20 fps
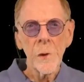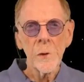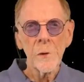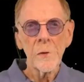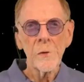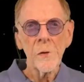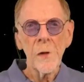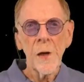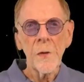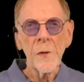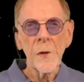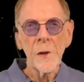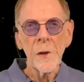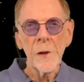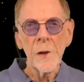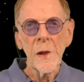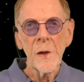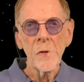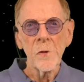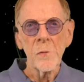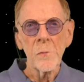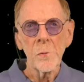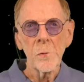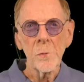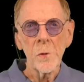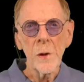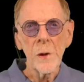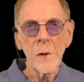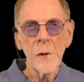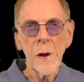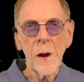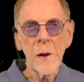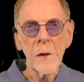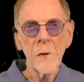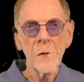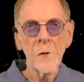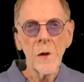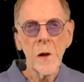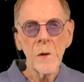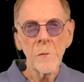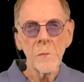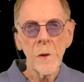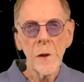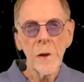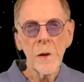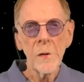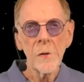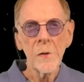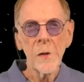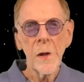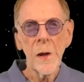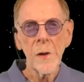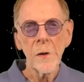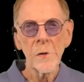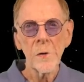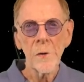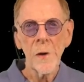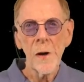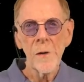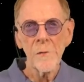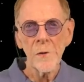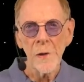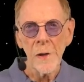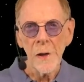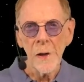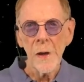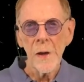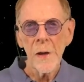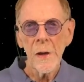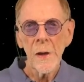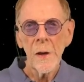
understand the connection between Einstein rings and gravity,